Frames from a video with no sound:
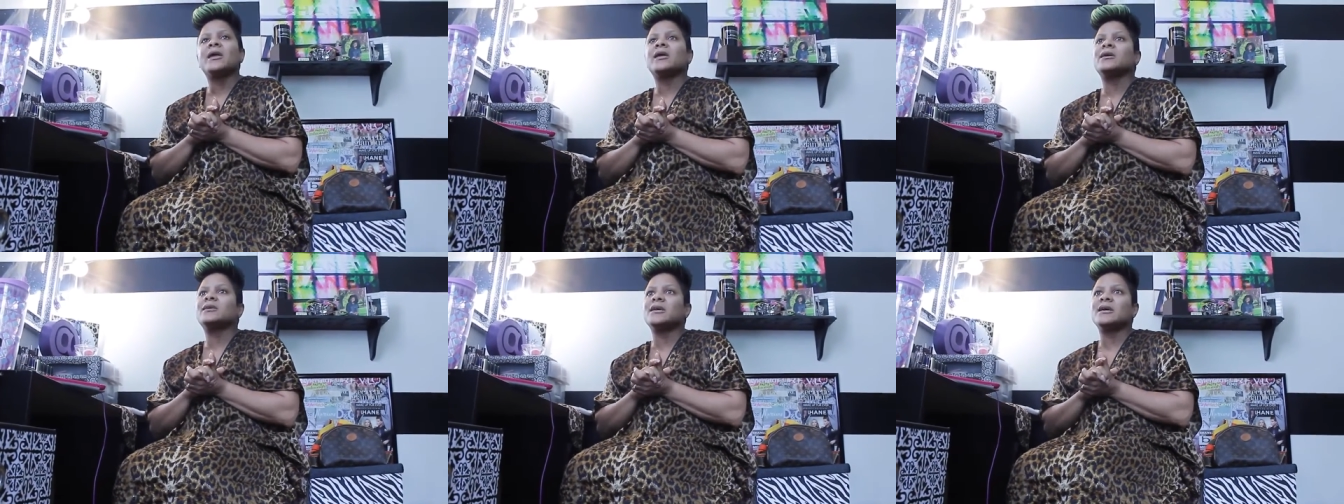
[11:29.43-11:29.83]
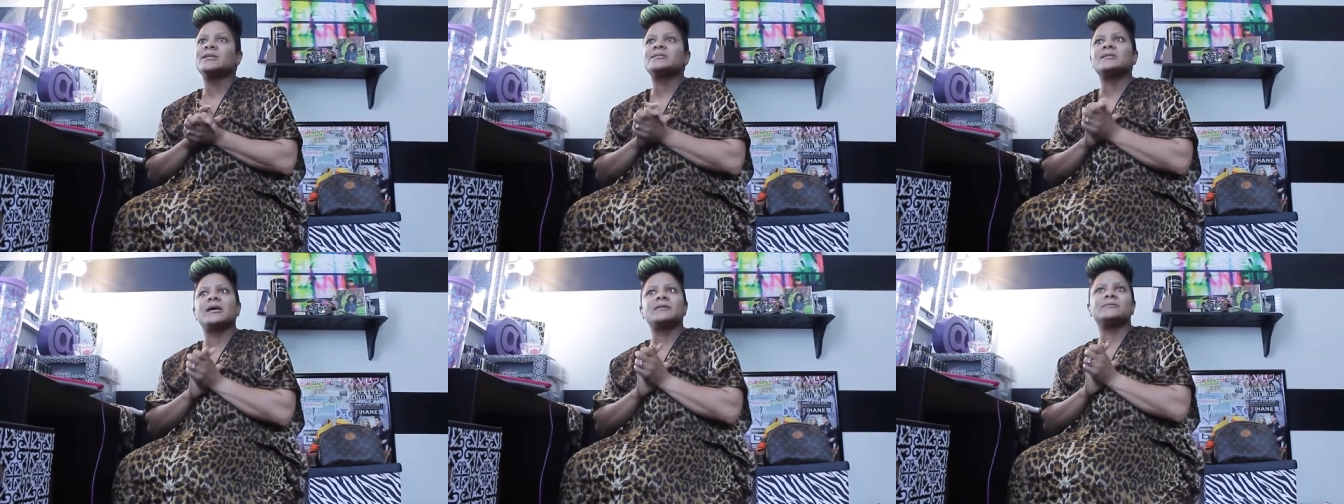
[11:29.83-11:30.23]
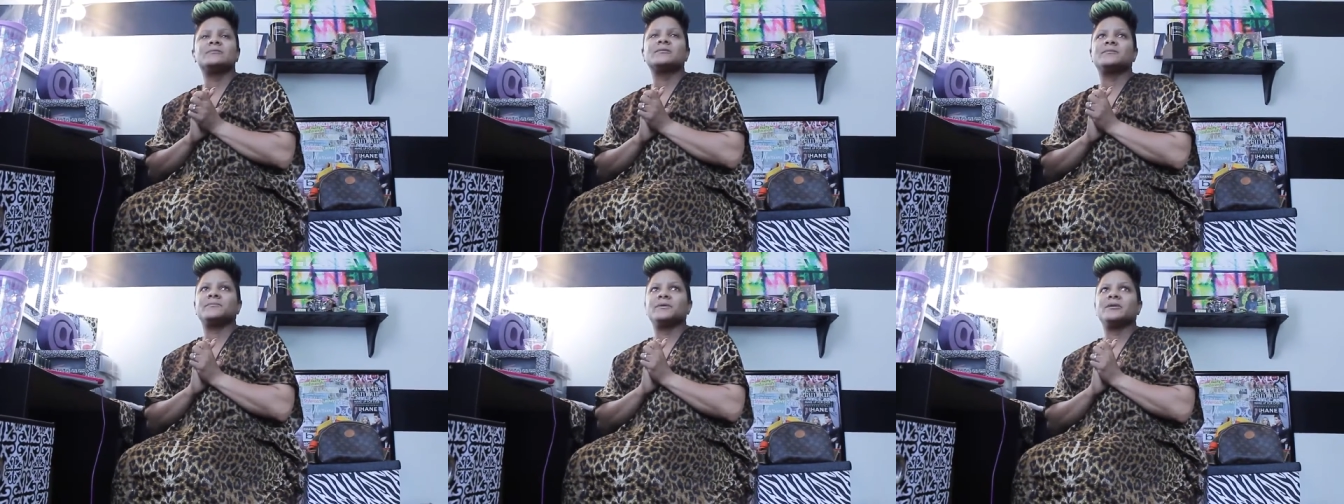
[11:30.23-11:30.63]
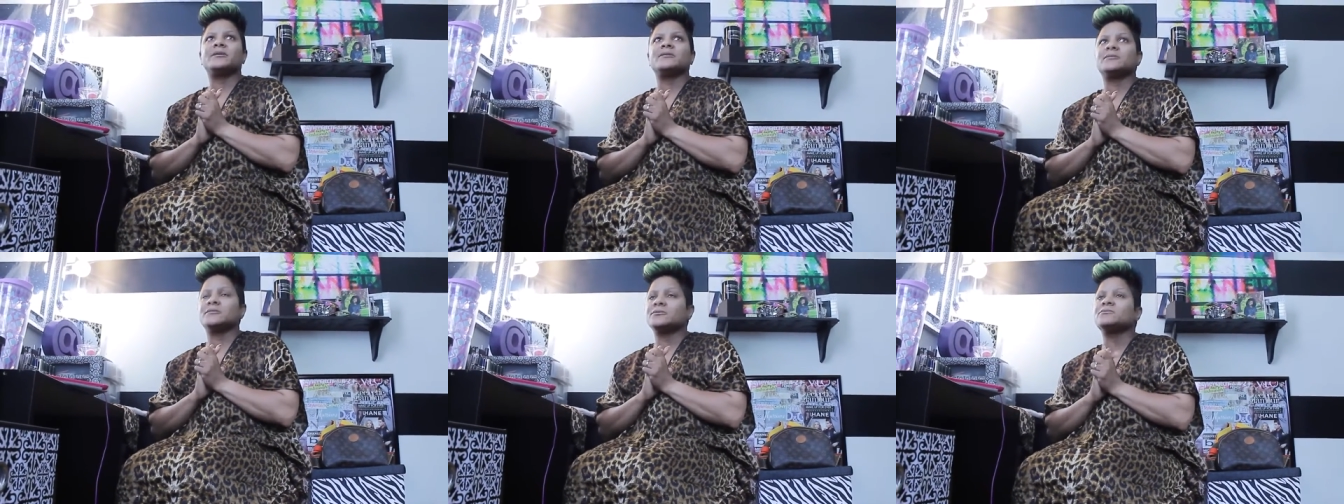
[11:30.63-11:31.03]
And yes, I used to
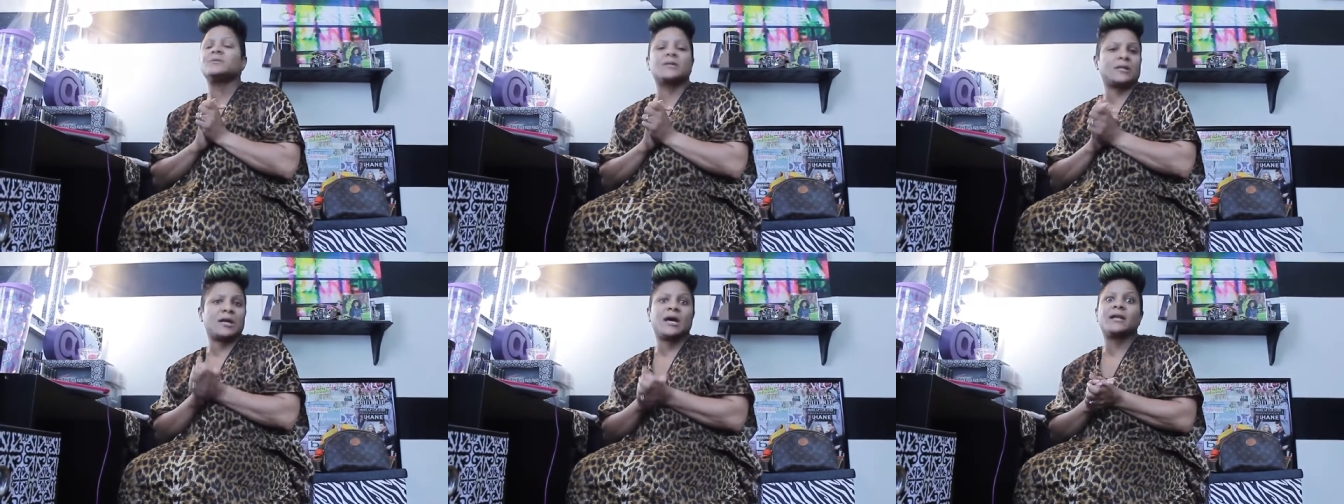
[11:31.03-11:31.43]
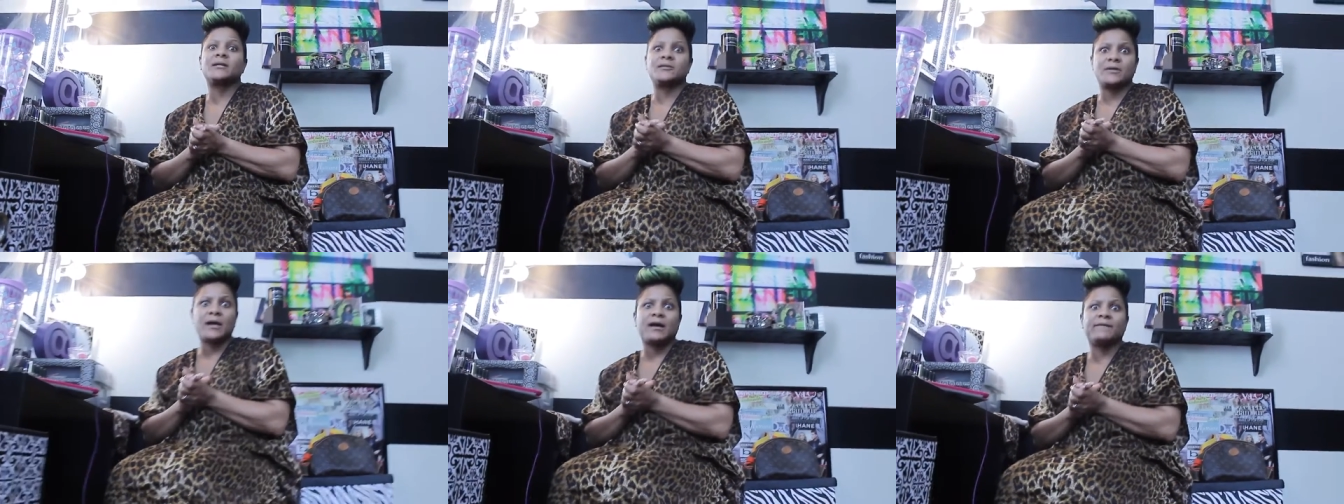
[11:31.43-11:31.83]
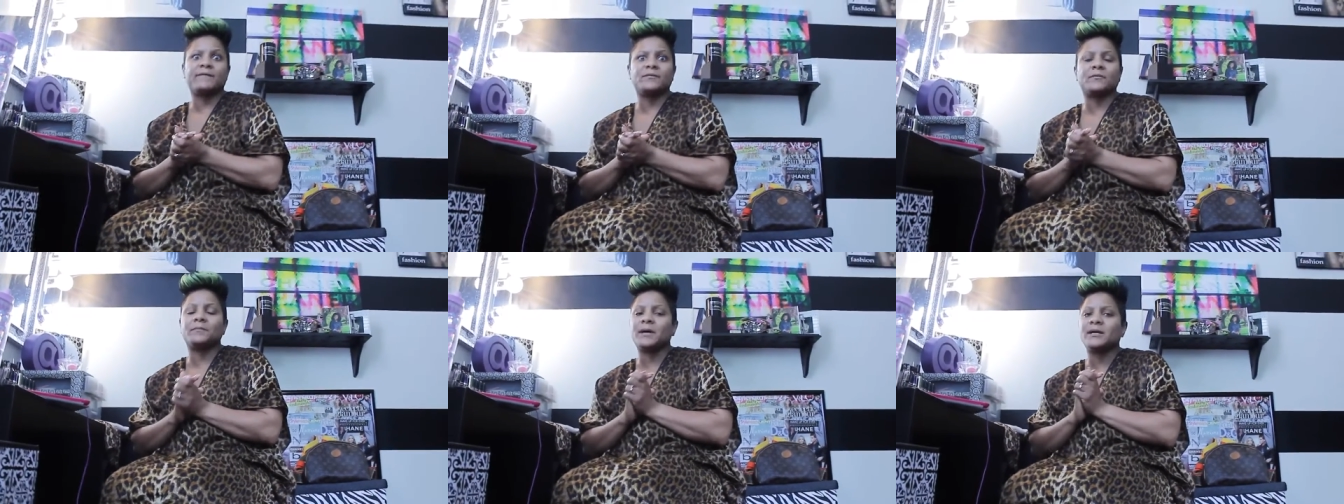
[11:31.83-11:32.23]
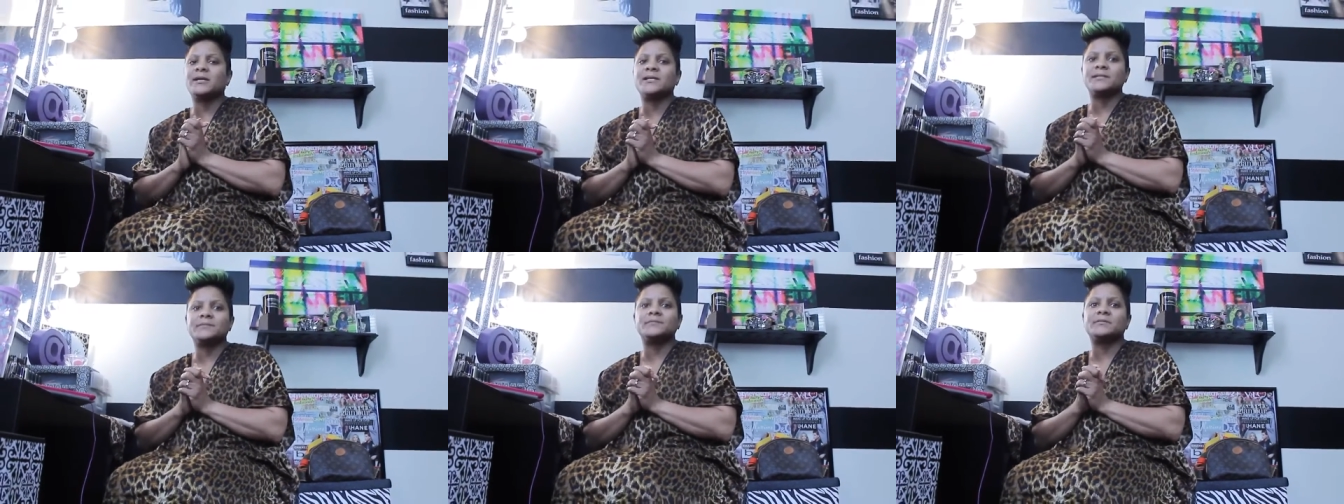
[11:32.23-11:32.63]
be doing a lot of driving when my
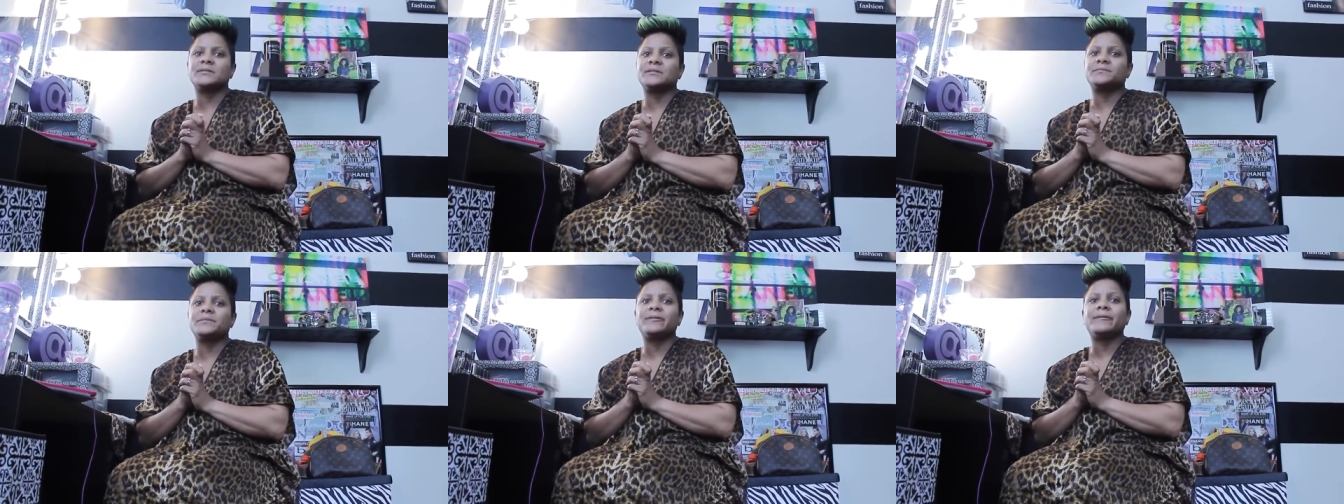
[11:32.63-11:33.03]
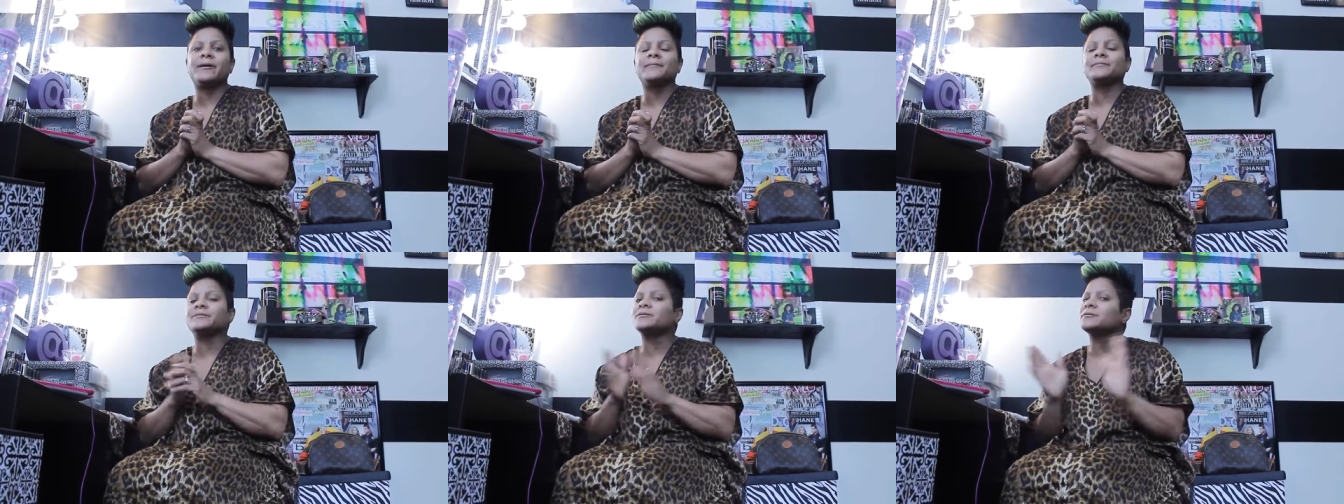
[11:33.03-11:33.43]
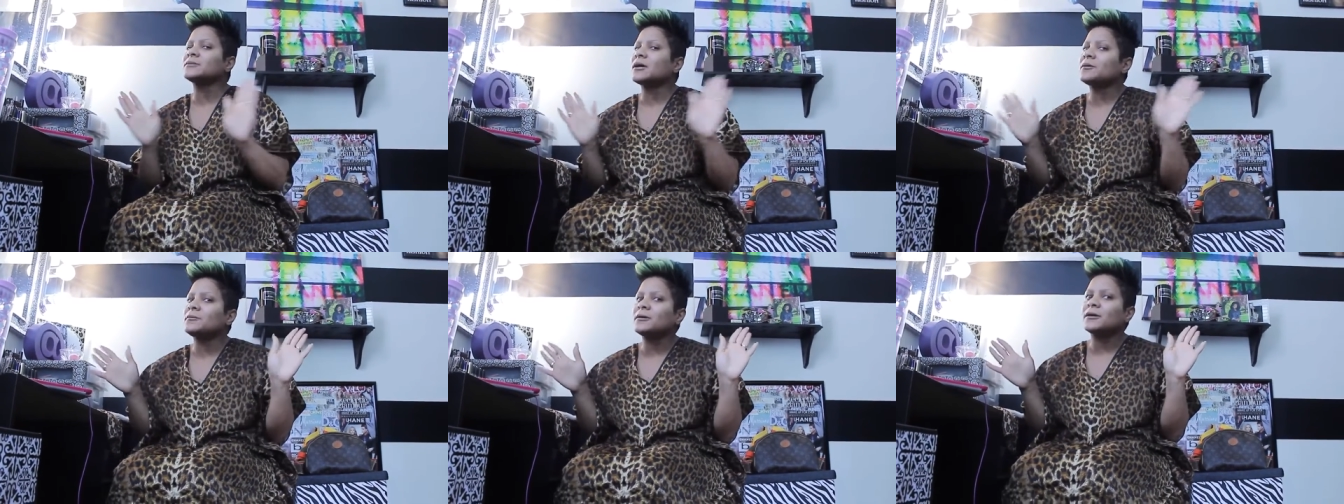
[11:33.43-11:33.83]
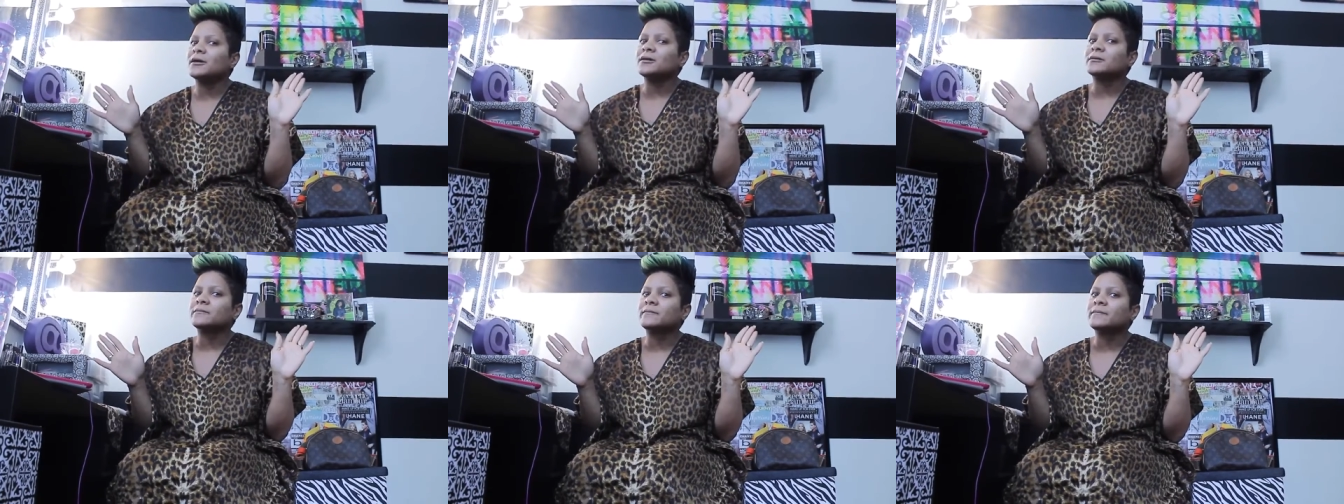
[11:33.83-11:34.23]
husband was deployed, but you know
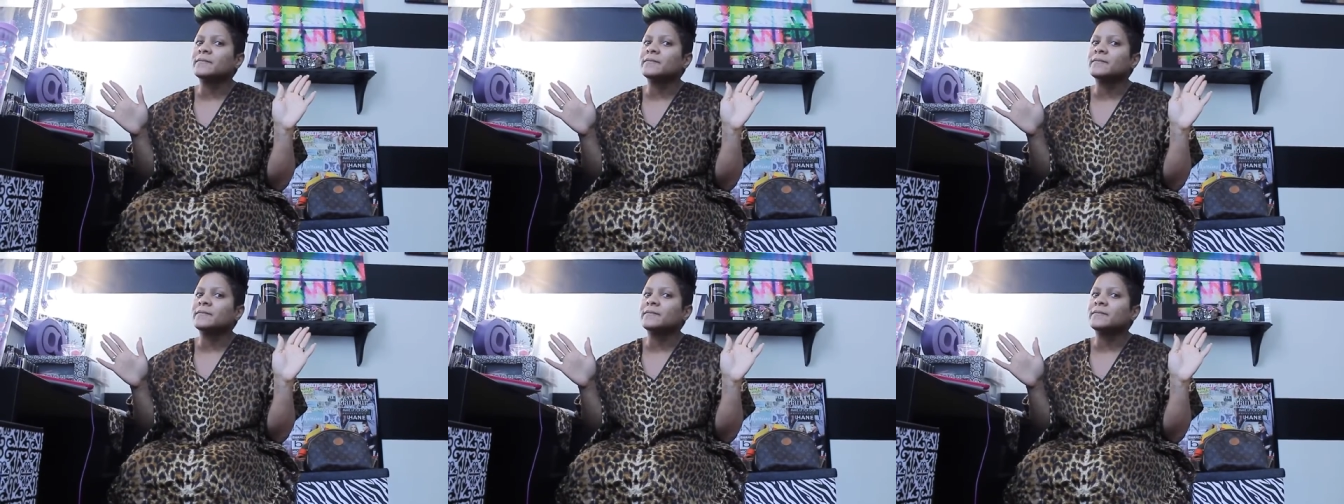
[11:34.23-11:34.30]
what?